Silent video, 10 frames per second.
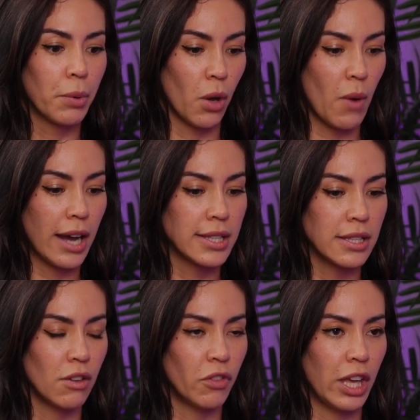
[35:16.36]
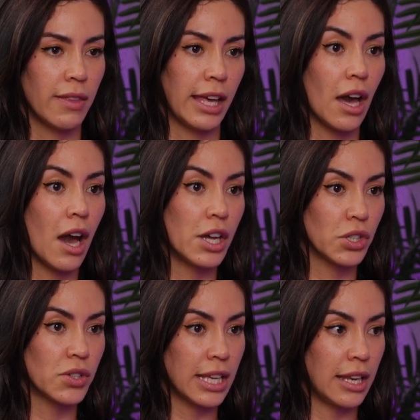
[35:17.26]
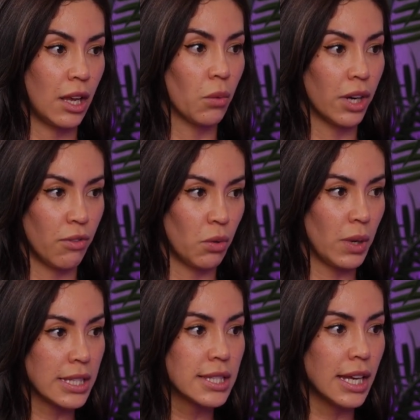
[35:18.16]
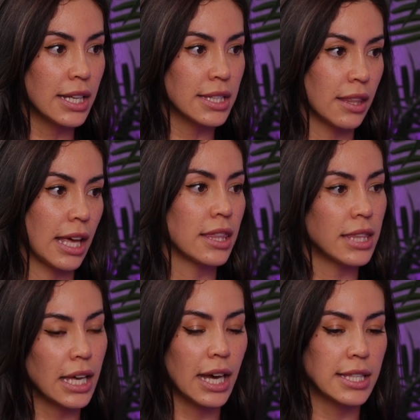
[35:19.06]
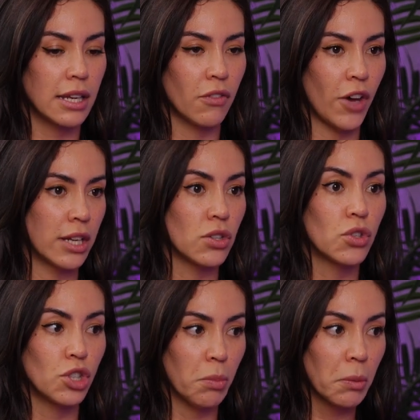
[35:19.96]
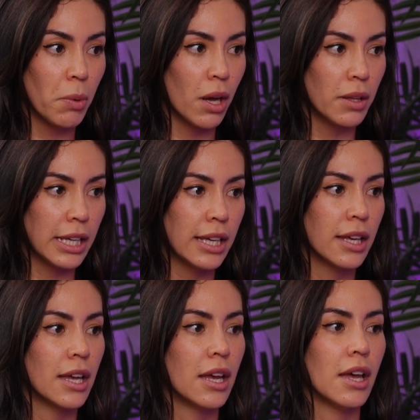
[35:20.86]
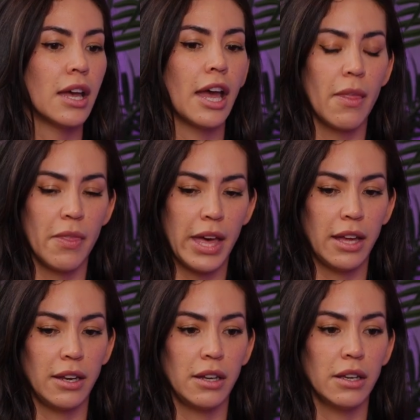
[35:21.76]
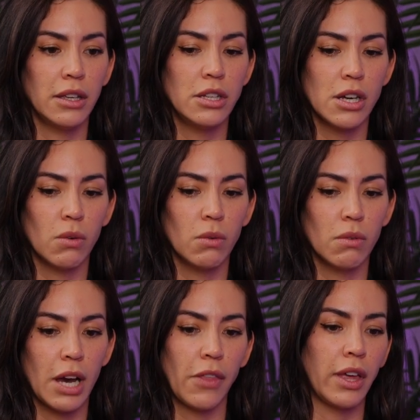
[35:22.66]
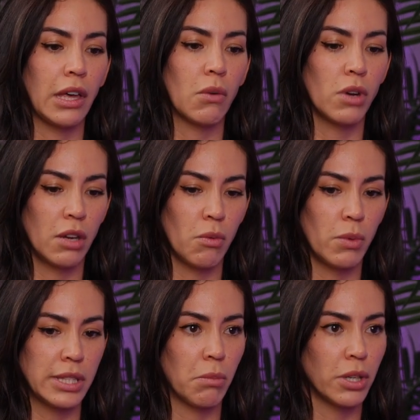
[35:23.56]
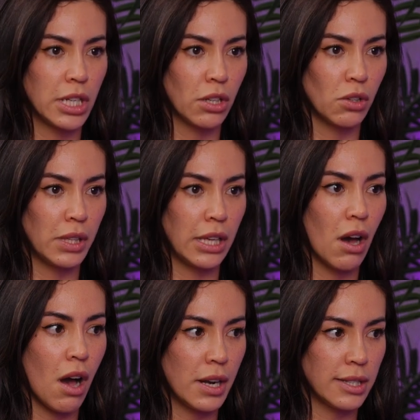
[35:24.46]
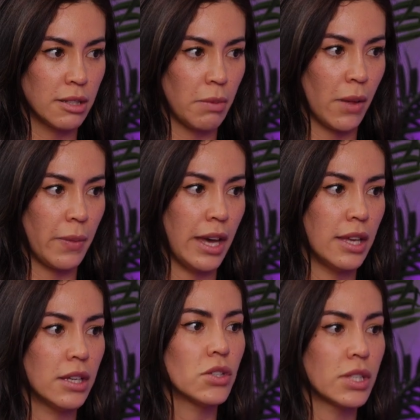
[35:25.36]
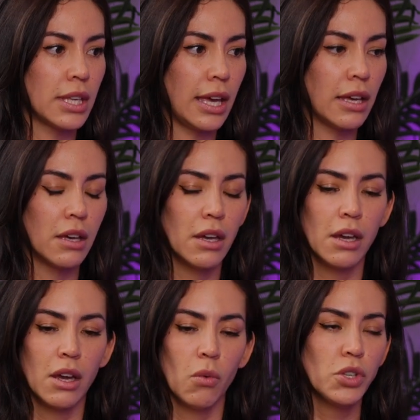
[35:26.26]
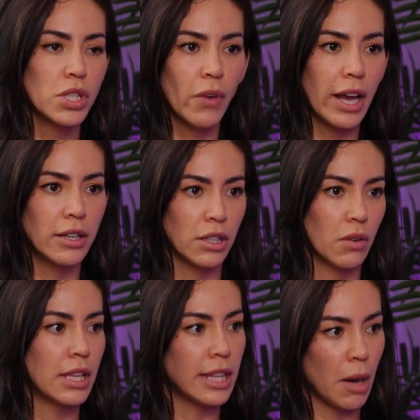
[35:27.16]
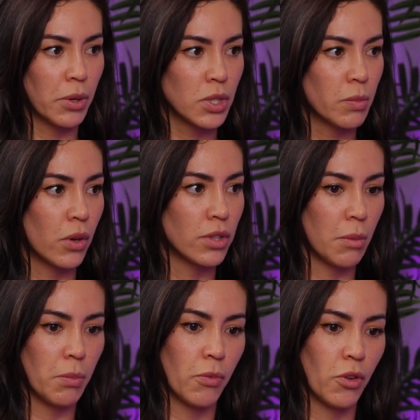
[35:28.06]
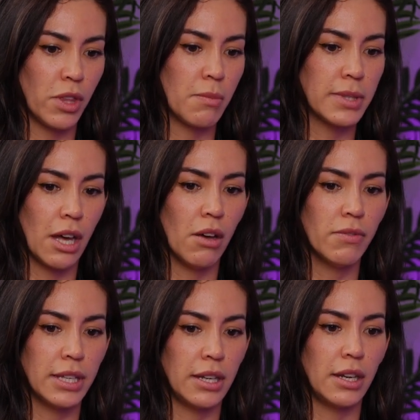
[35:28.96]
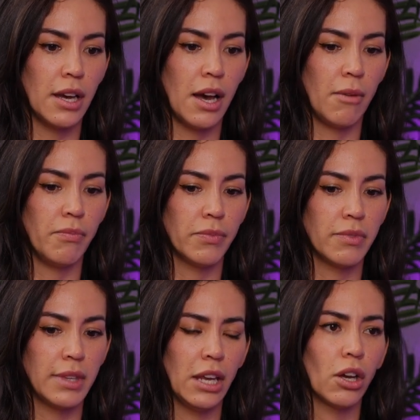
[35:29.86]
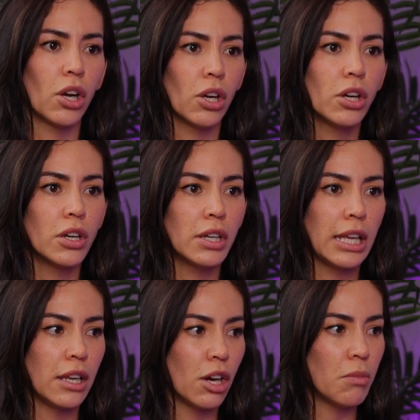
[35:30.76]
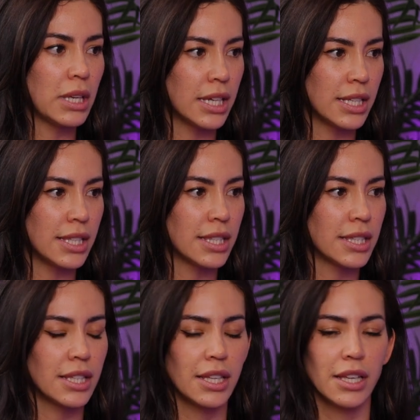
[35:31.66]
proactive in like understanding where everyone sits. And like they identified as super poly. And then, I think one of them wasn't particularly honest about that. And it just like, which is fine, and then that person spoke up for themselves and it hurt, because